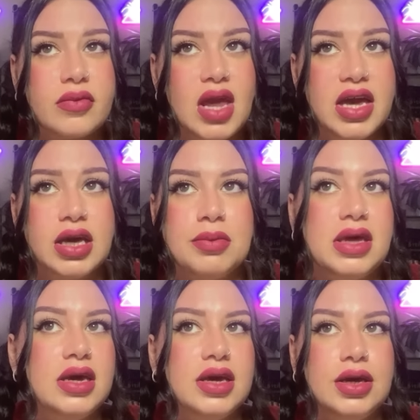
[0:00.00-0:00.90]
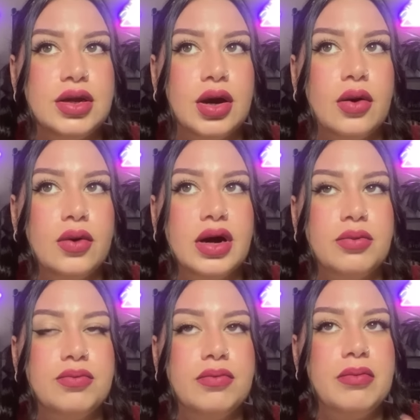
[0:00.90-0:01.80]
It could be, you know,
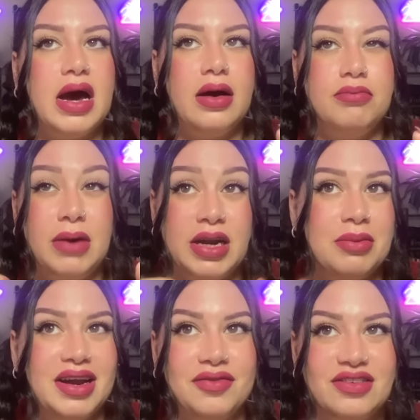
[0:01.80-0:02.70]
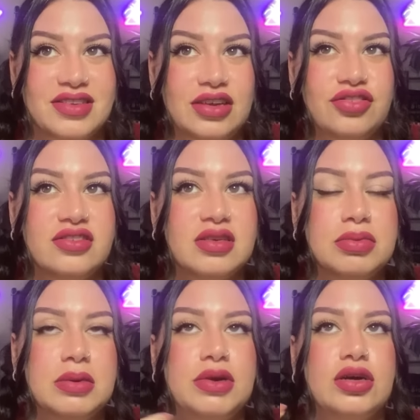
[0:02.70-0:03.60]
money manifestation
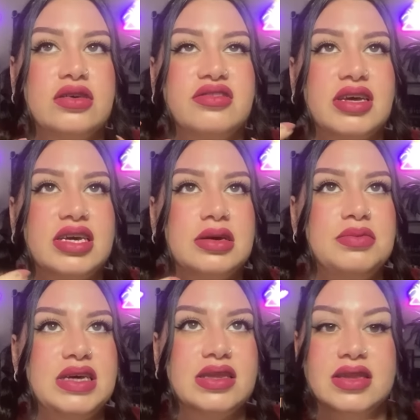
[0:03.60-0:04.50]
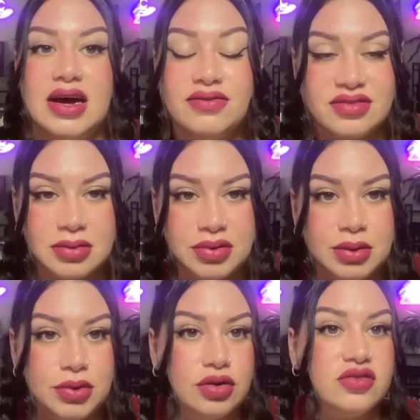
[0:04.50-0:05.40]
subliminals. It could be love
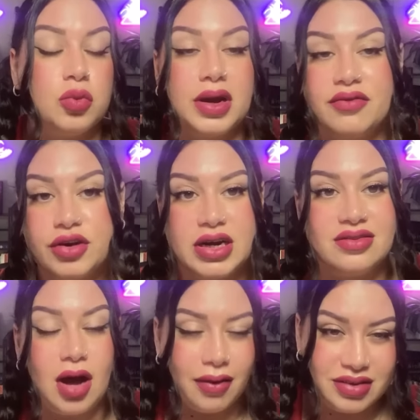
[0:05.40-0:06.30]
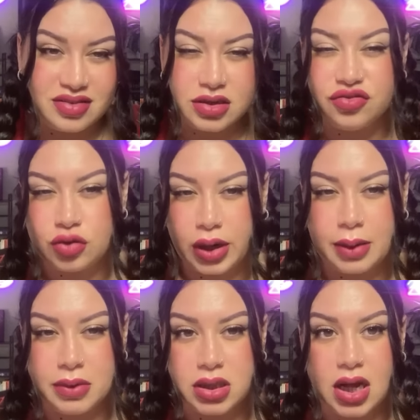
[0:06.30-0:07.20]
subliminals, whatever it is. Obviously, it's showing
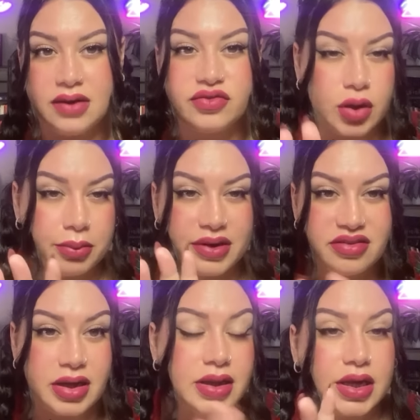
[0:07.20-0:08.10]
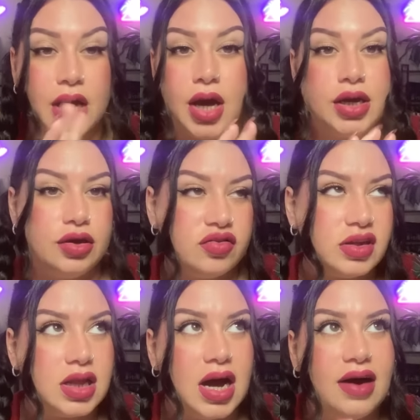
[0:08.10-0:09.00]
them love, so I'm going to say, like,
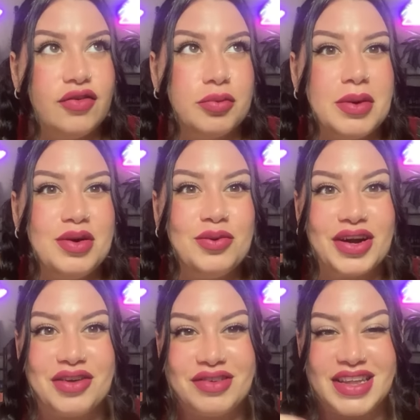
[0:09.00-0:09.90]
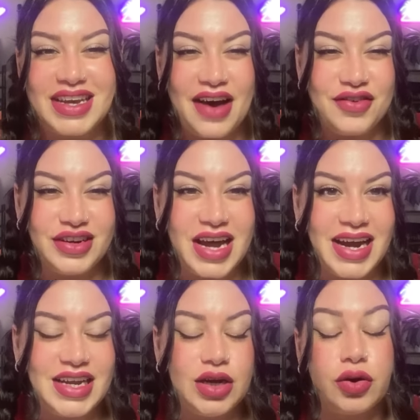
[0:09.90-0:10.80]
using love. Or maybe working with, like,
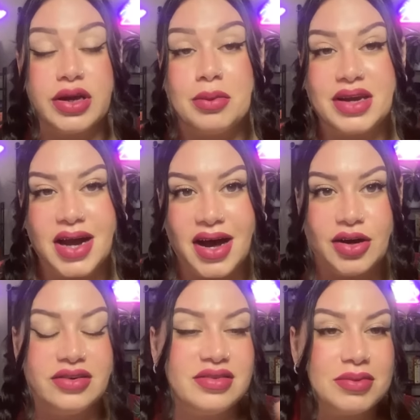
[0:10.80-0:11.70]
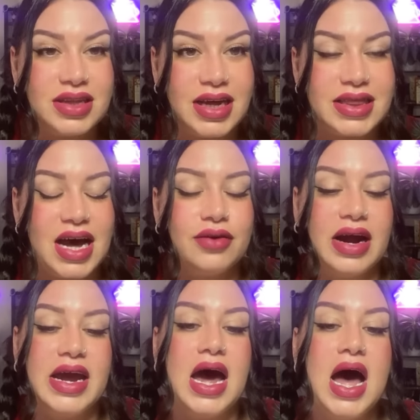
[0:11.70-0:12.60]
Aphrodite or Yemaya or something like that,
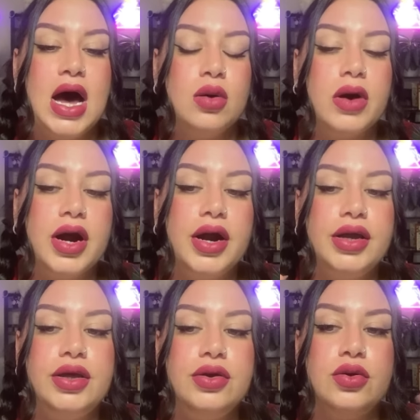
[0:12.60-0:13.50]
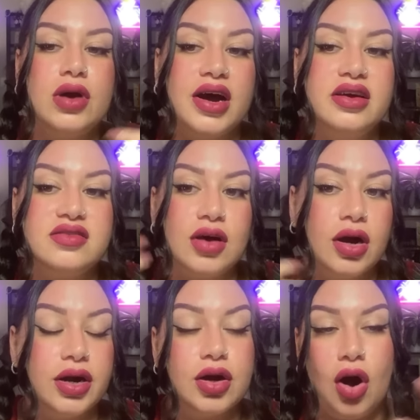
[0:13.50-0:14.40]
right? Where you guys
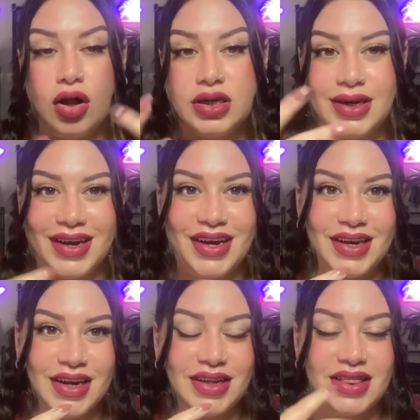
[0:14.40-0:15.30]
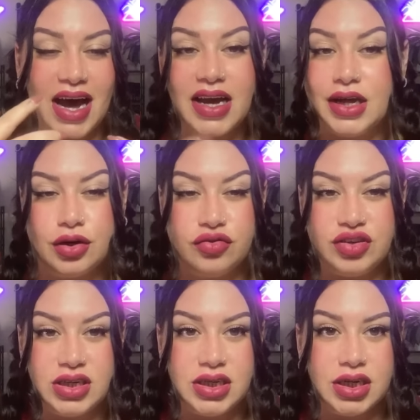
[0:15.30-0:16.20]
are calling in that
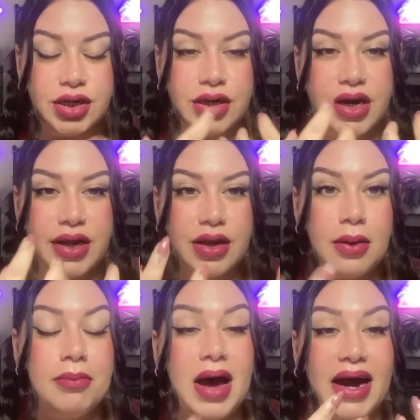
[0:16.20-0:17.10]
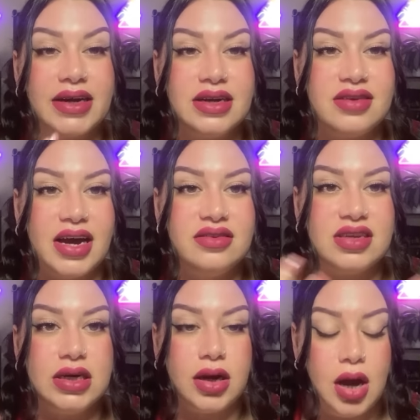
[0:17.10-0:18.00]
energy here and
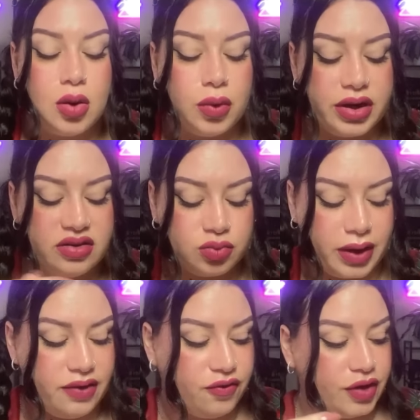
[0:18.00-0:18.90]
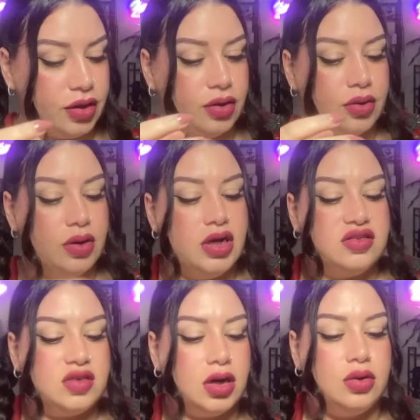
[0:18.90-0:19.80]
magnetizing what is right for you.
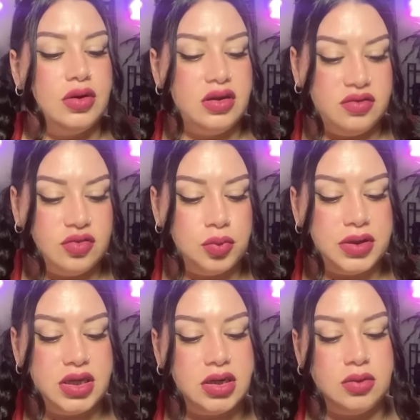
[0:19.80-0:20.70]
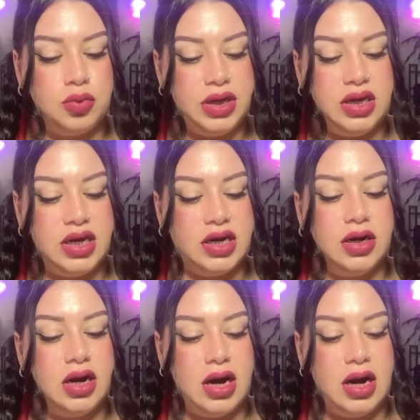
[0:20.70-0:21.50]
So it's a really good week here.